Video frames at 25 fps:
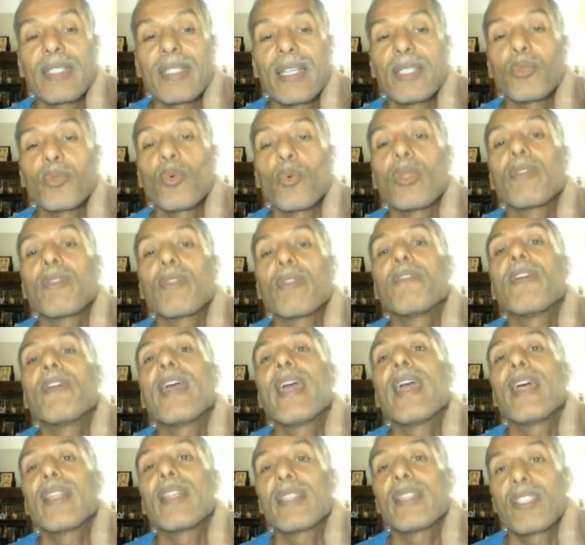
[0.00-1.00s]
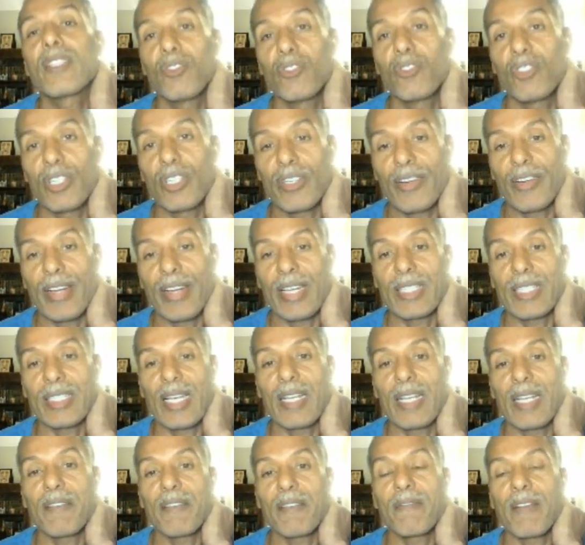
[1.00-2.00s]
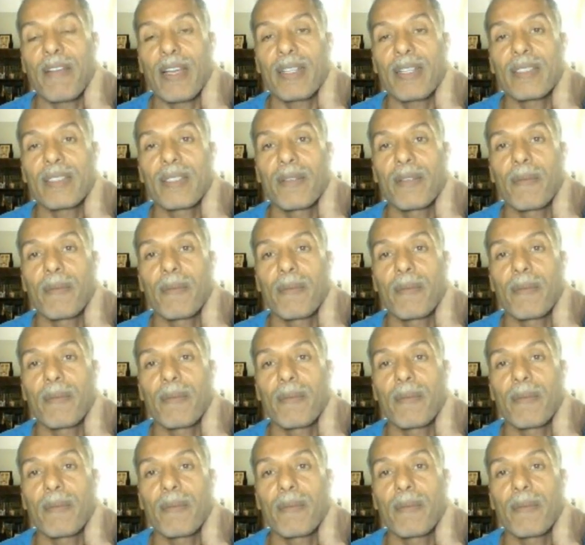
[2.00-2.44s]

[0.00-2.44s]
It will fail to generate an effect.